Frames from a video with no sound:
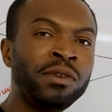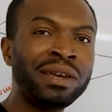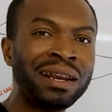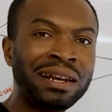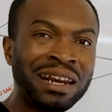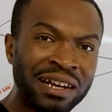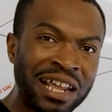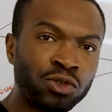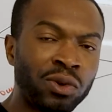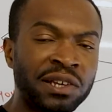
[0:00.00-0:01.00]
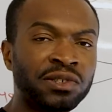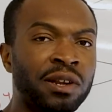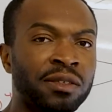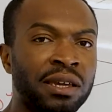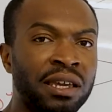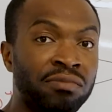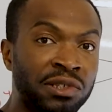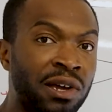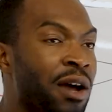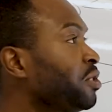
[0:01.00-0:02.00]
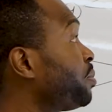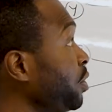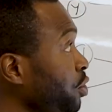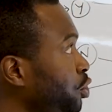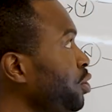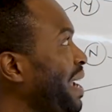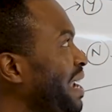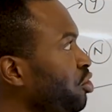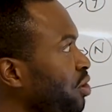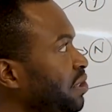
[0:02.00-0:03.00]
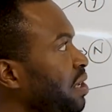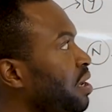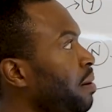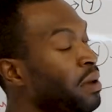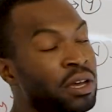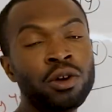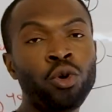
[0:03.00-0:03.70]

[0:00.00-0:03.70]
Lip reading: you get little next to nothing in returns, but you do get interest income.